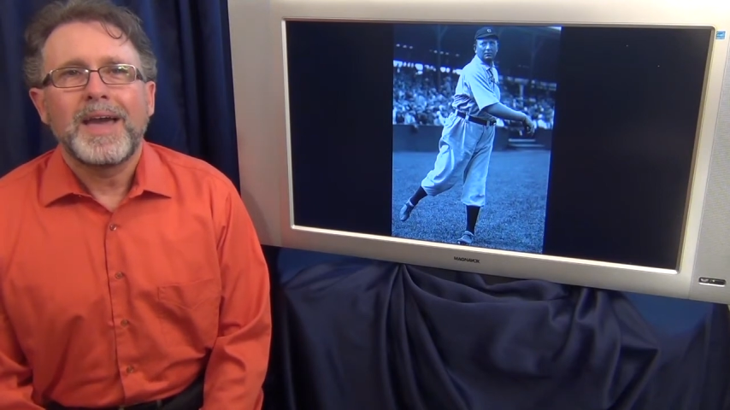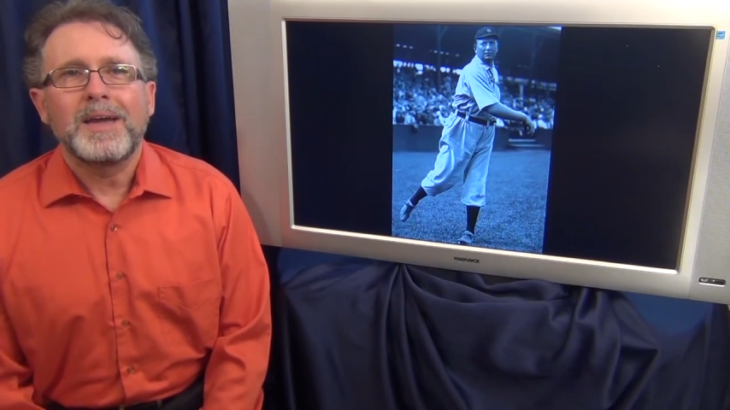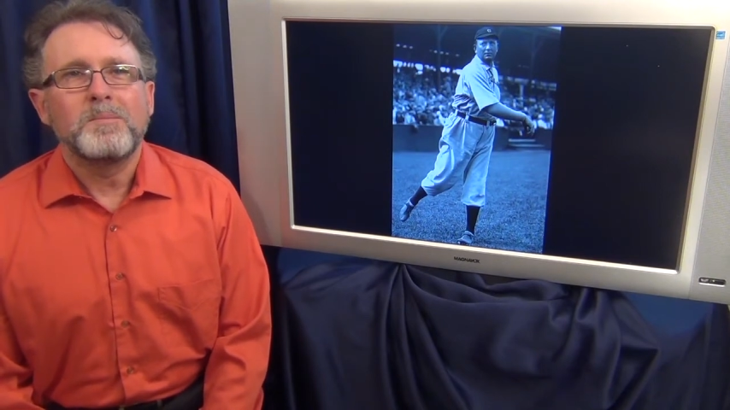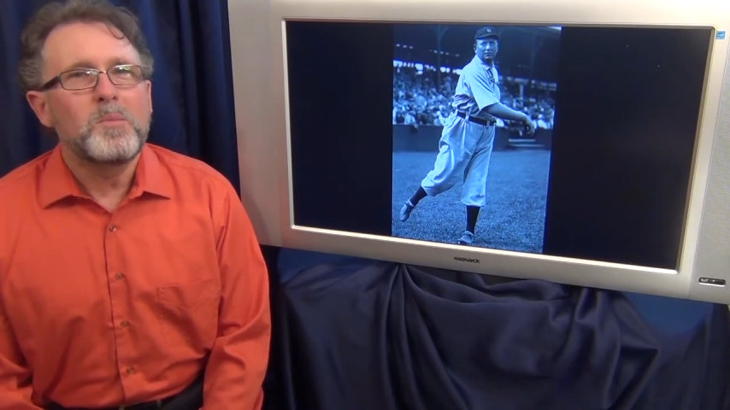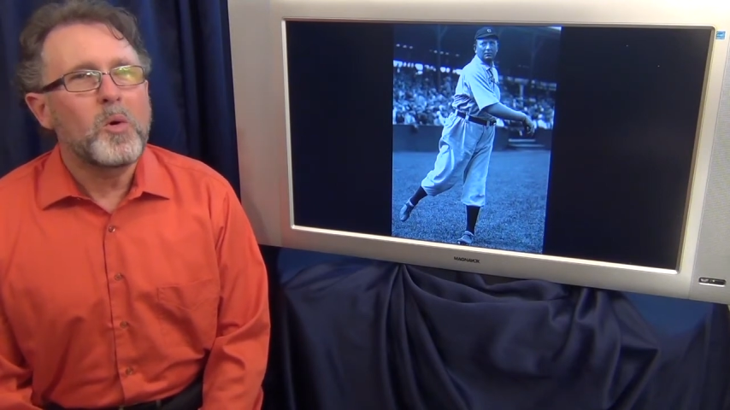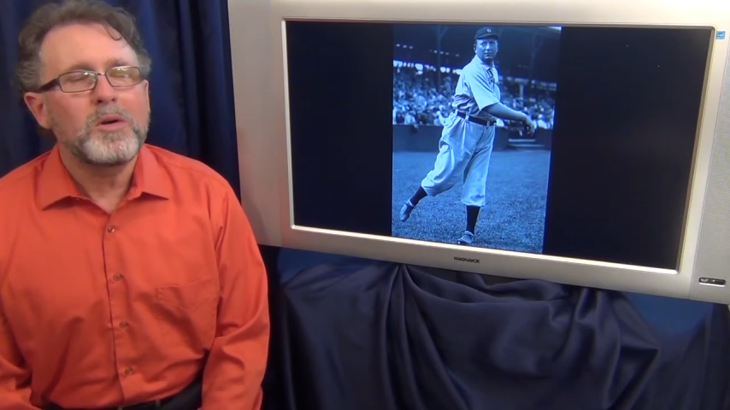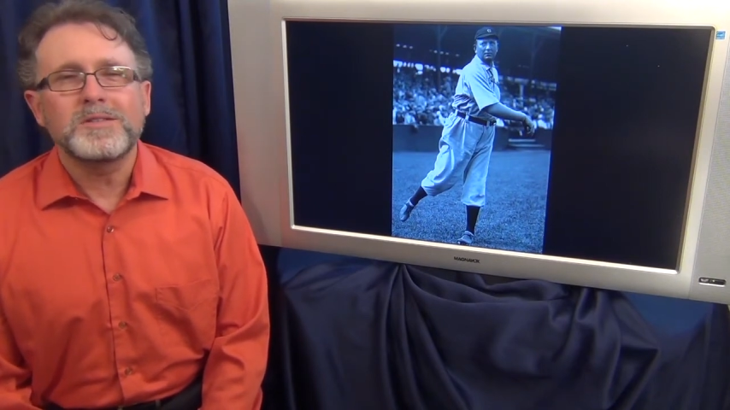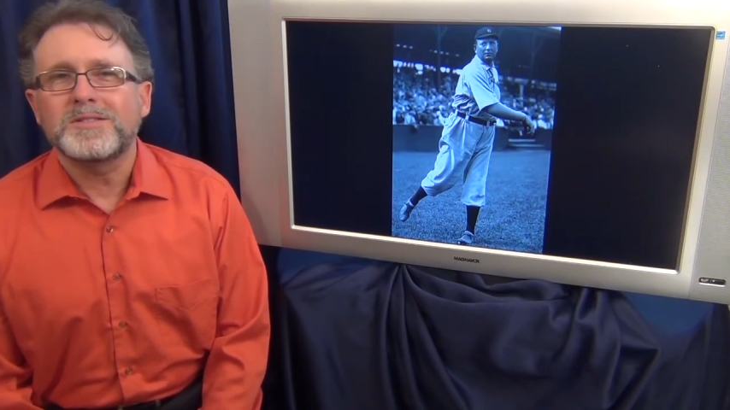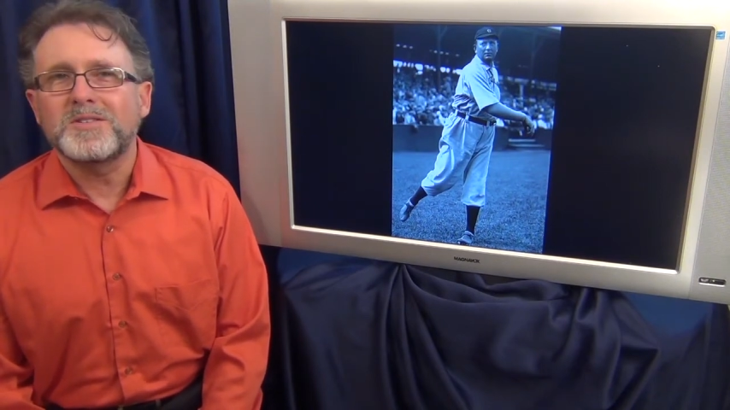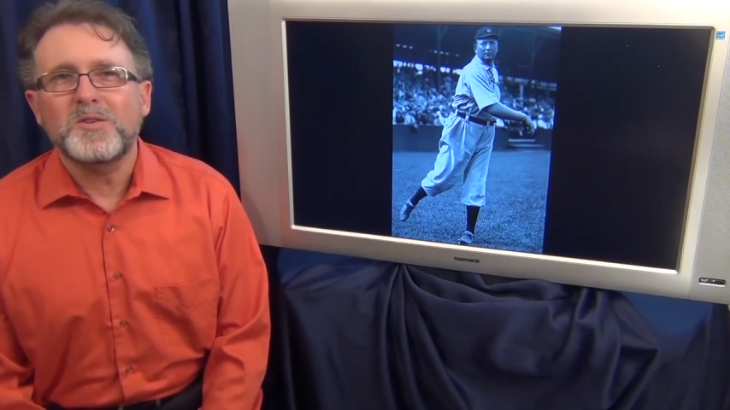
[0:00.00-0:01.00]
and more
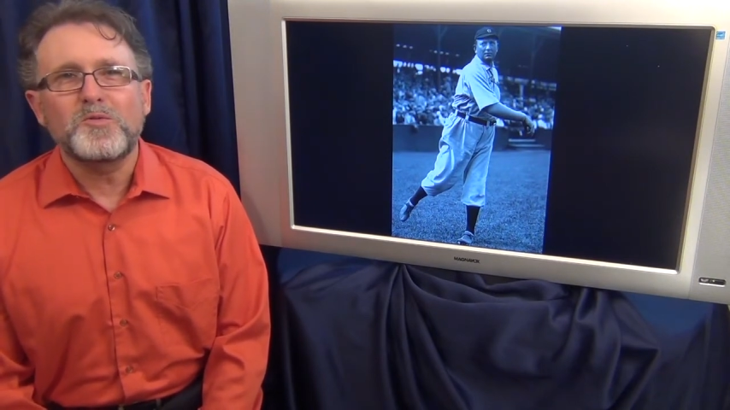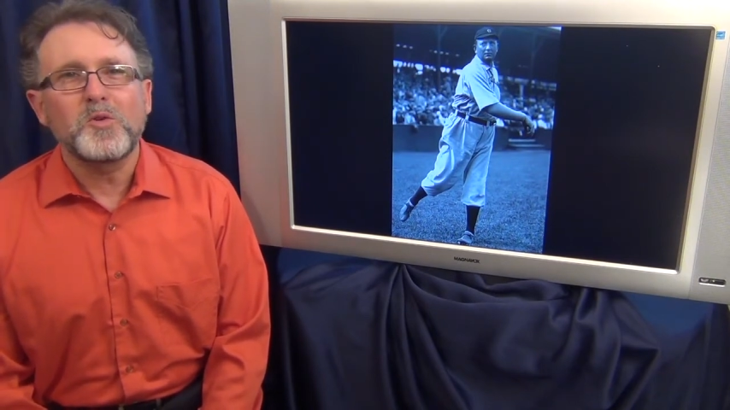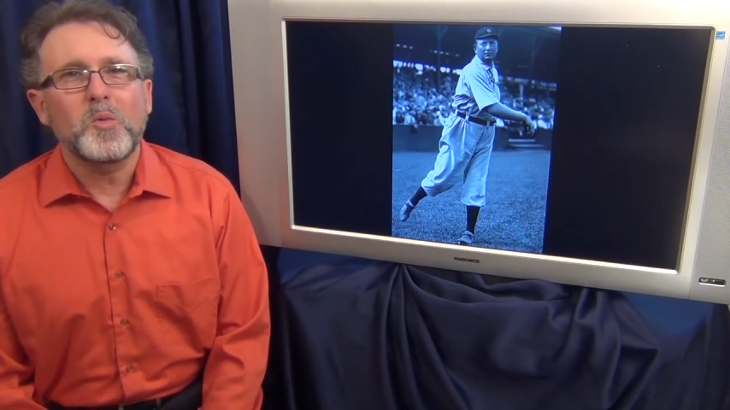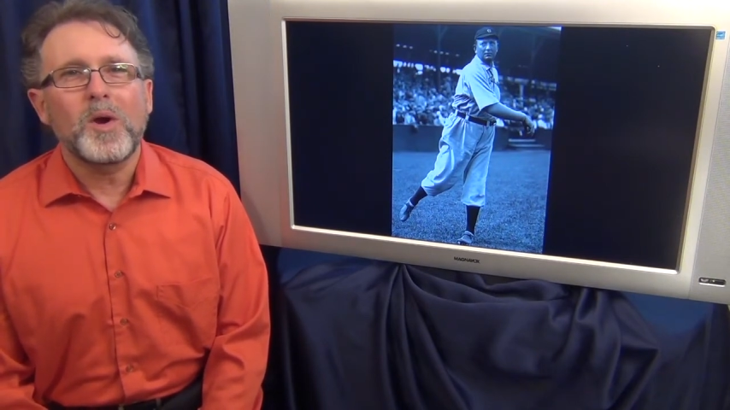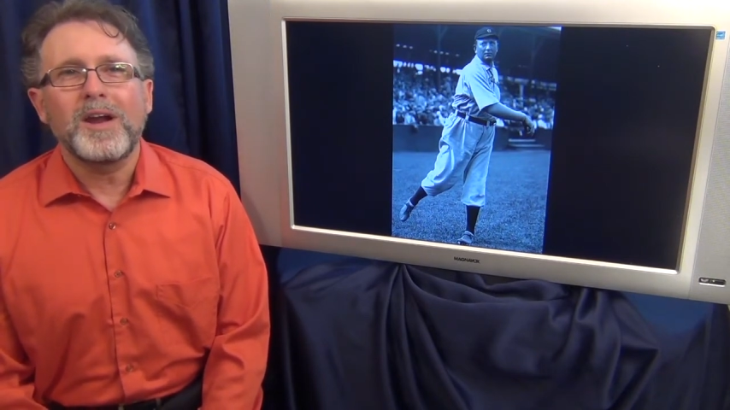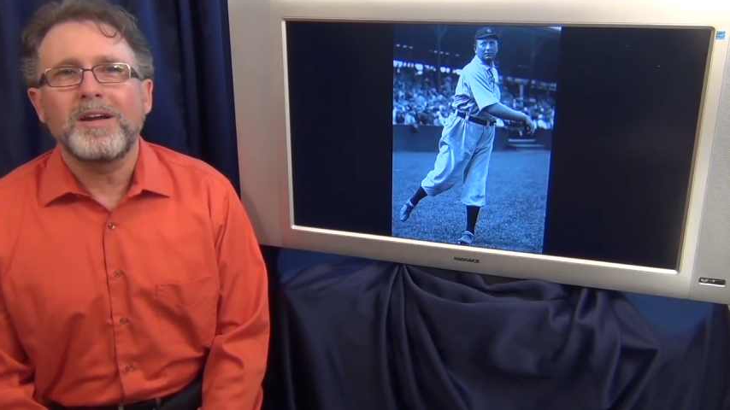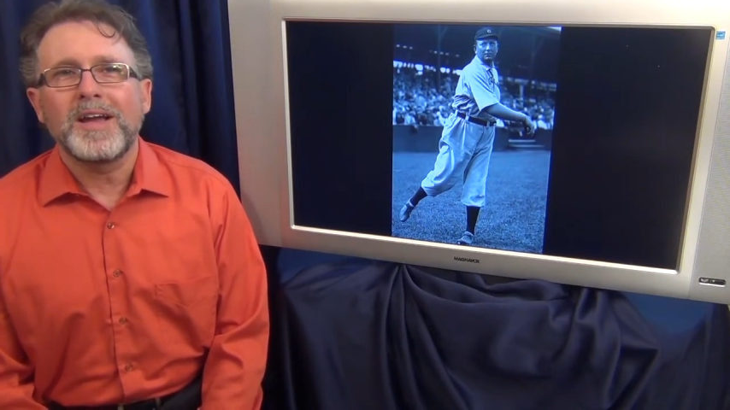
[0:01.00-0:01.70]
silverware